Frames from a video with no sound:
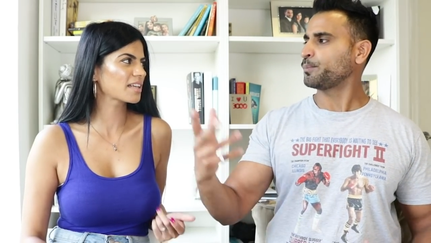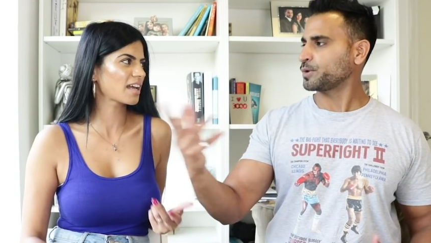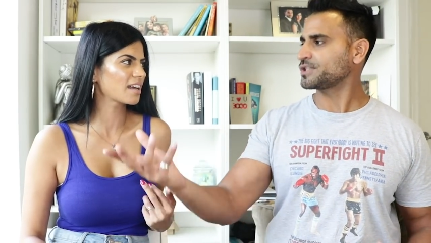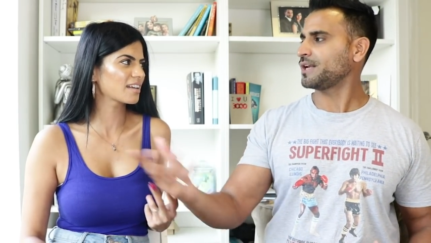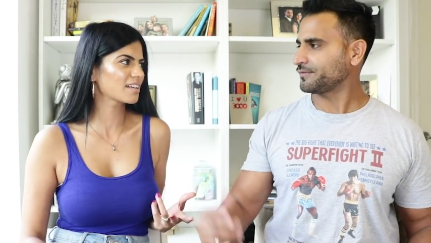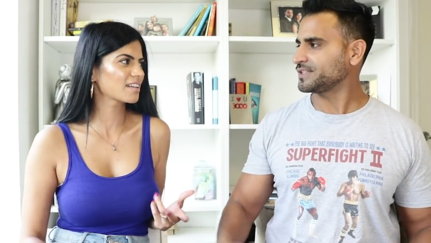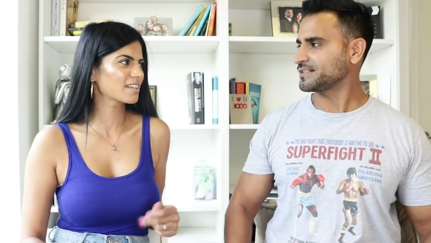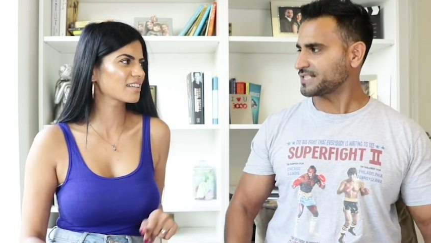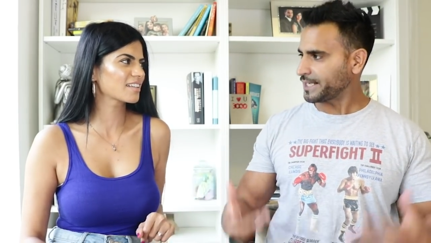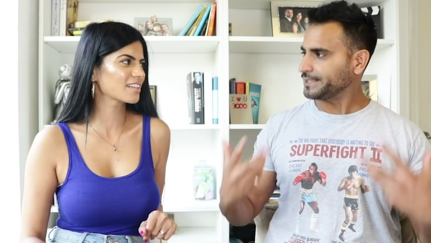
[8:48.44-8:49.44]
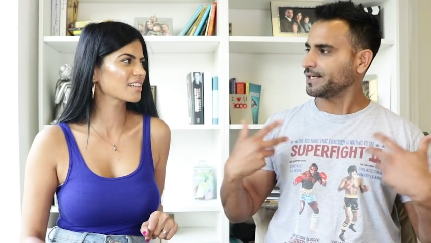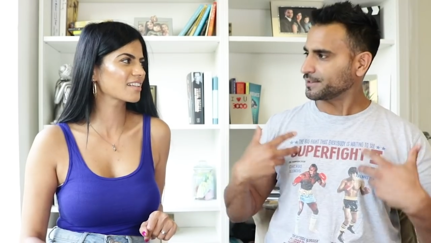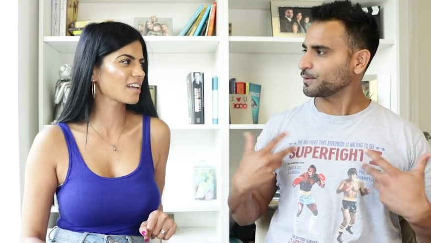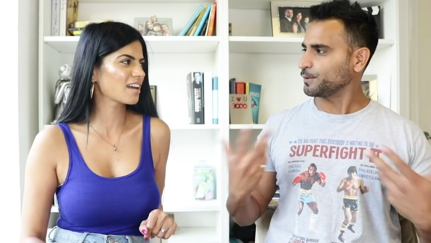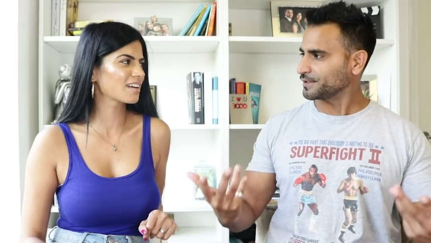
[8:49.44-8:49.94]
Speaker 1: "Puchla yeah.
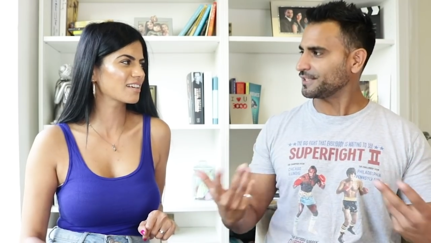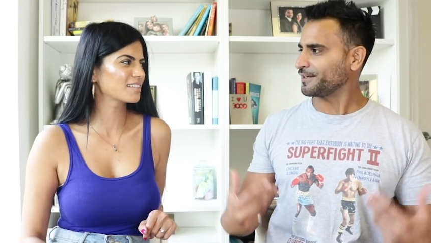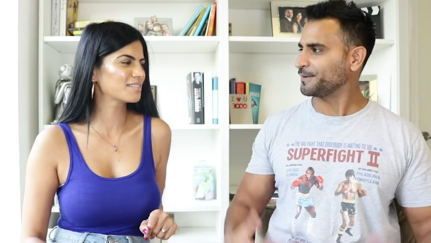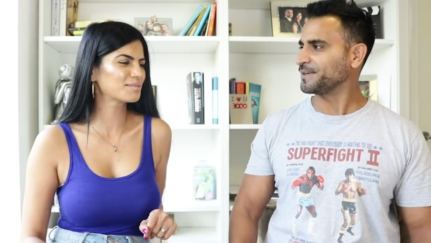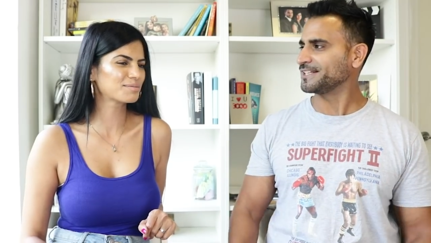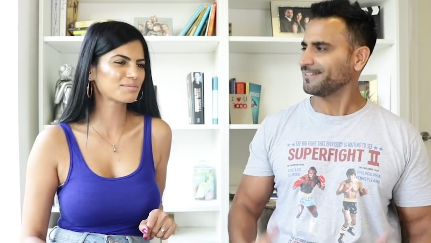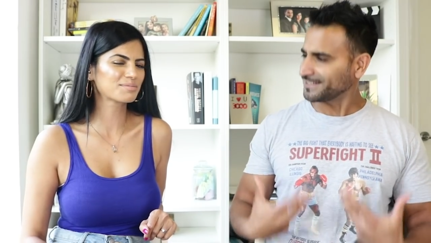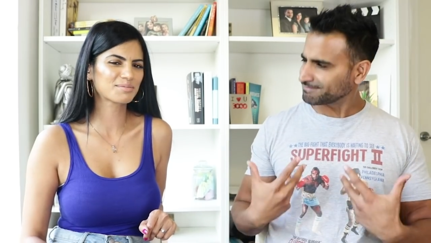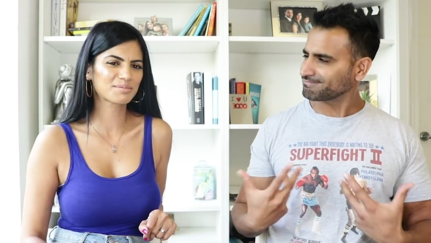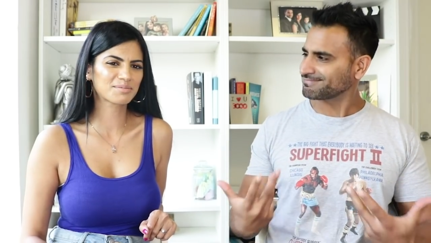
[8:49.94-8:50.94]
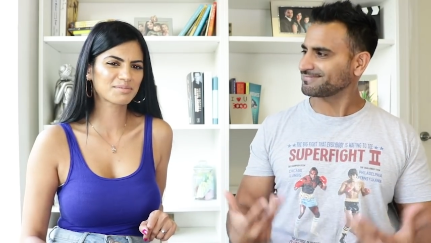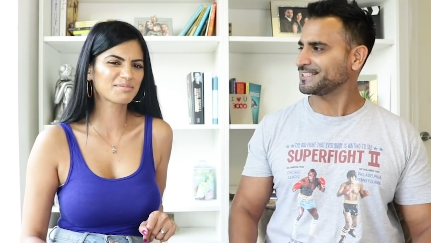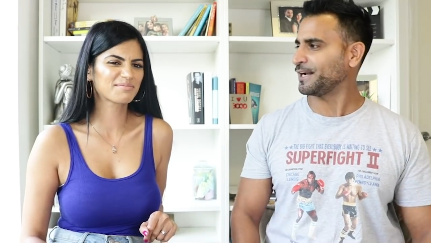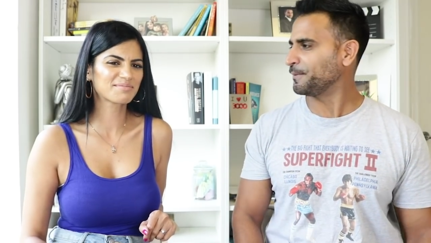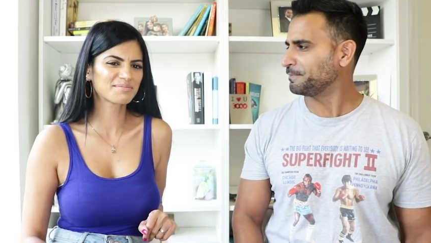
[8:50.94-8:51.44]
You know what I mean? Like,
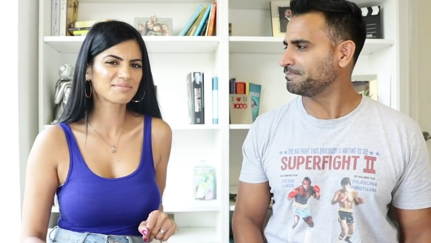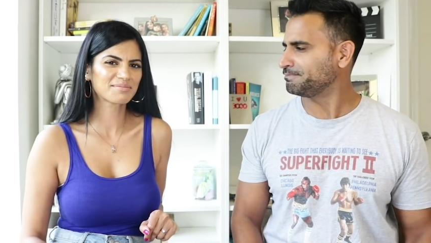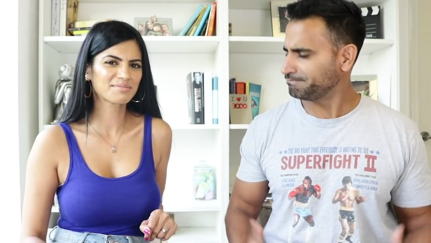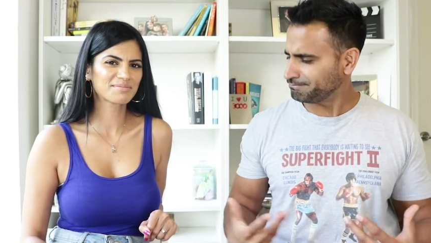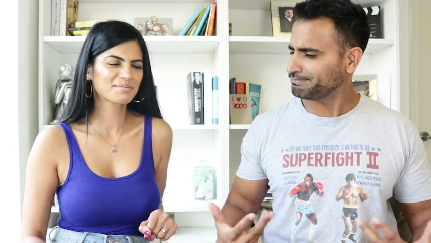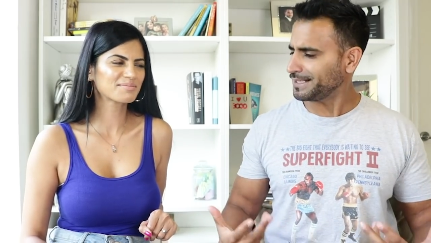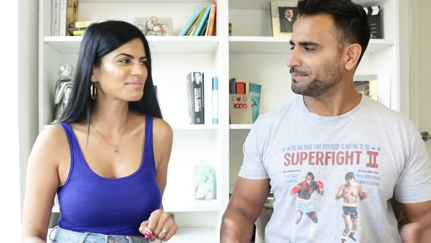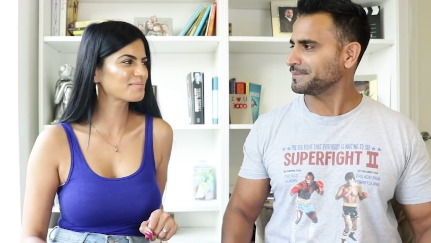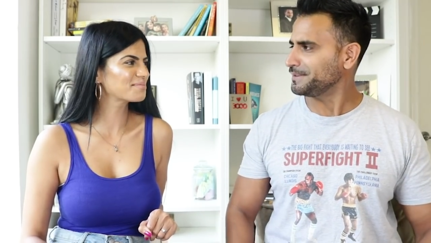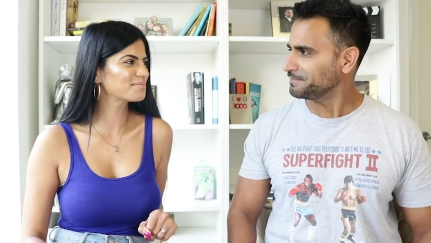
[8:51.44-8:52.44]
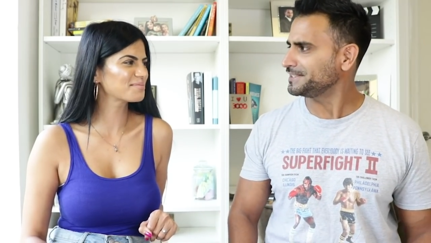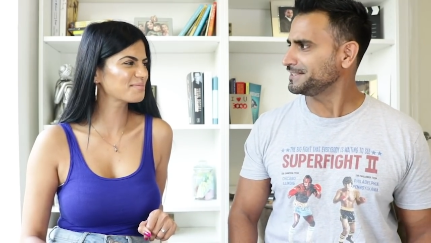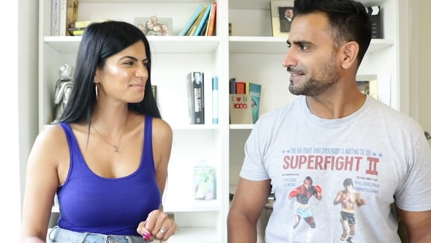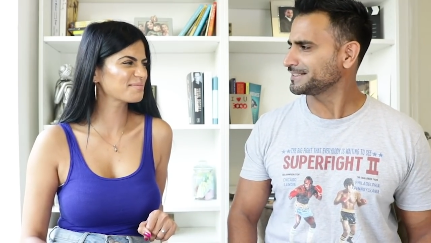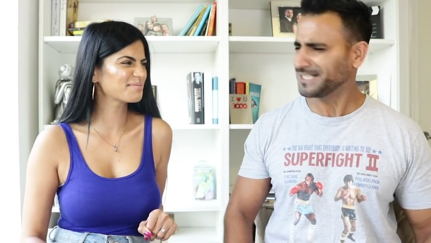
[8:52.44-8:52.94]
yeah, but me,
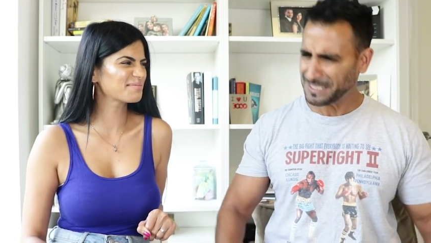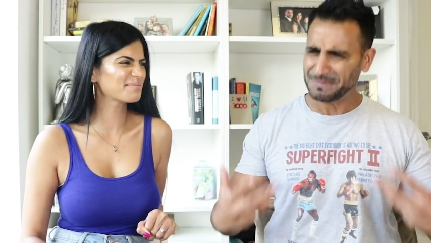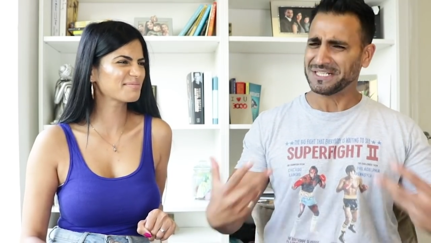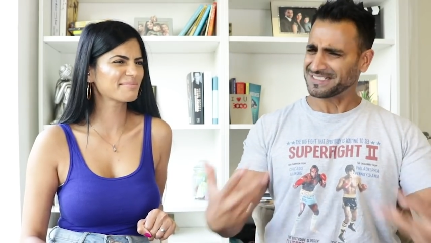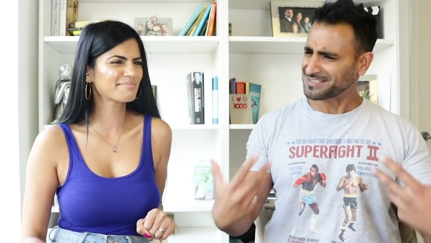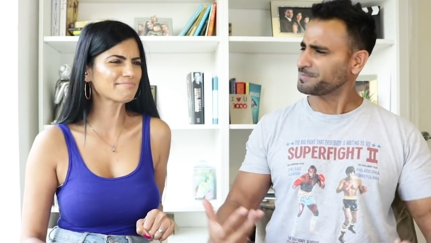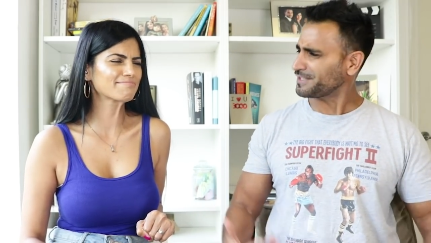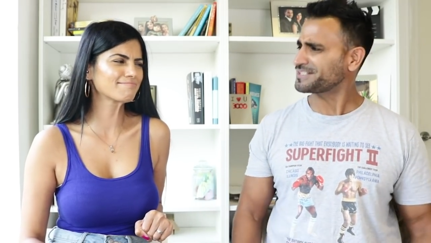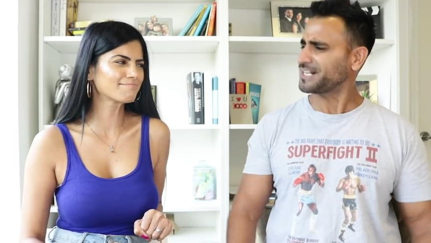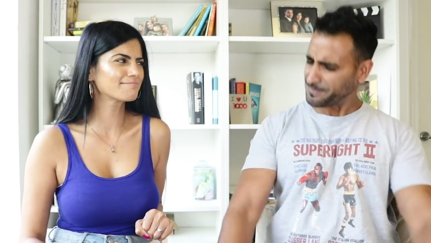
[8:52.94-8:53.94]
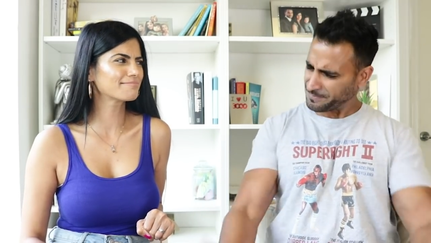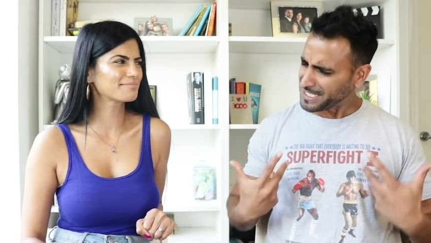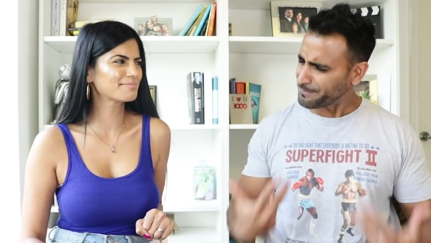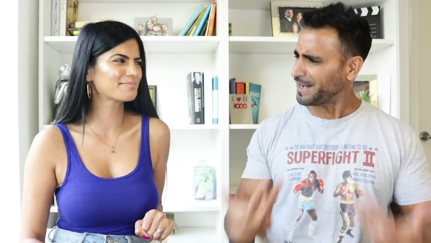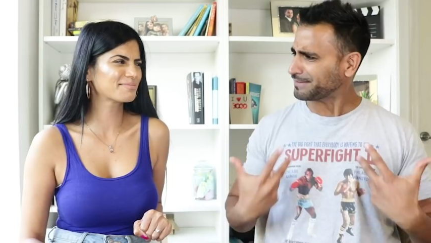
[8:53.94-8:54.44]
man. Mm. You know what I mean? Sometimes gotta
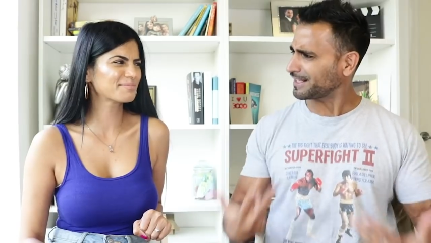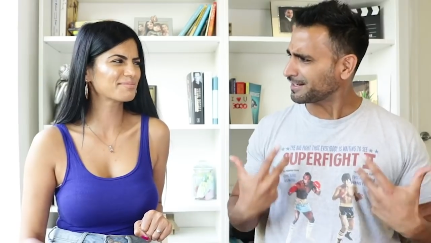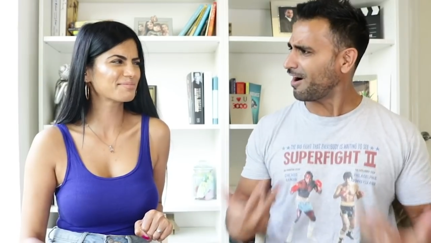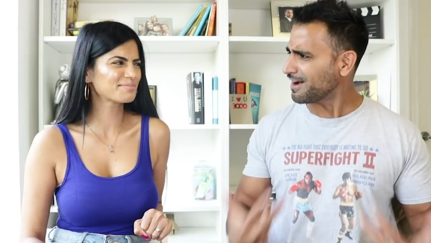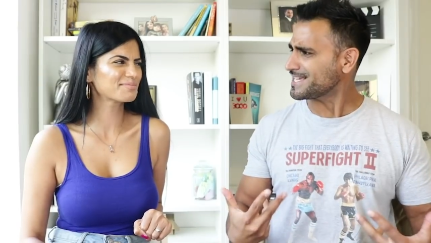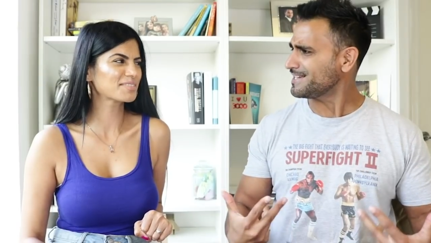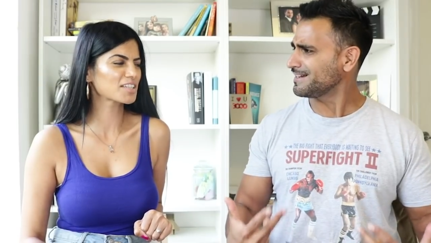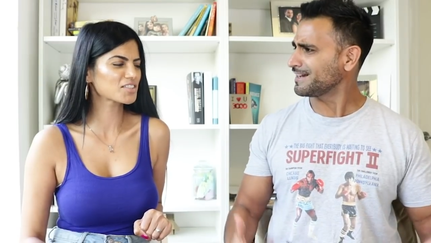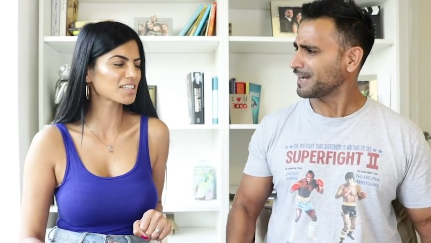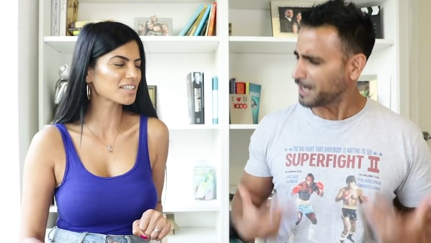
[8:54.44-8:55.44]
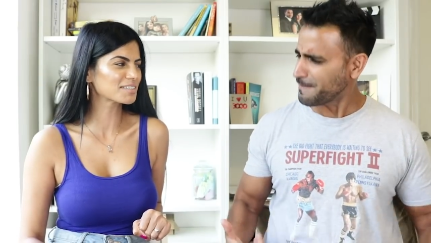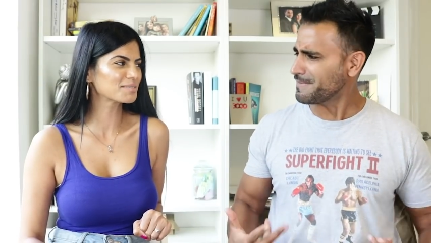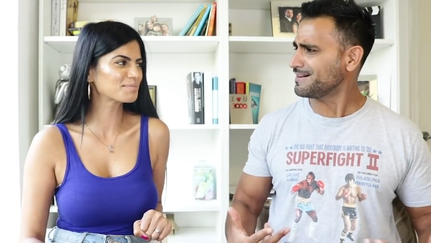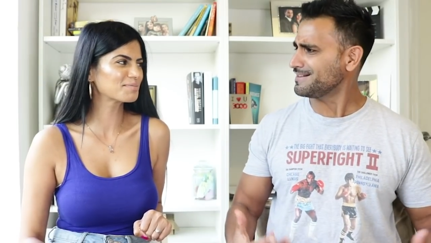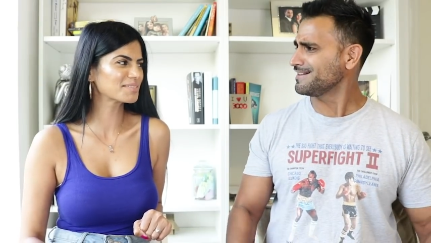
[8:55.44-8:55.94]
be about the guy. Come
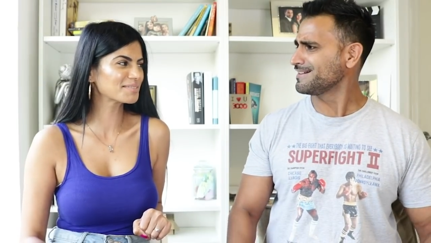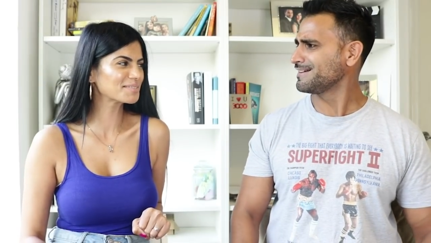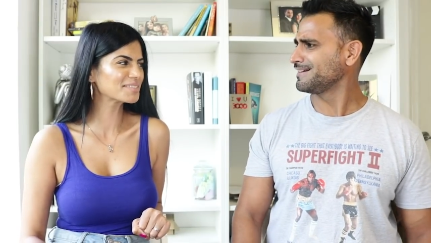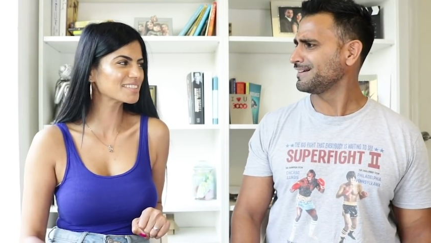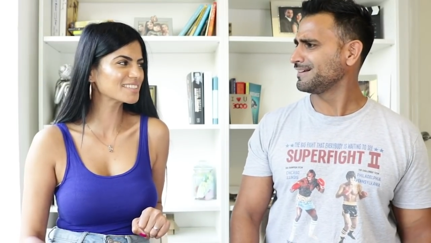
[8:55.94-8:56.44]
on. Mm-hmm.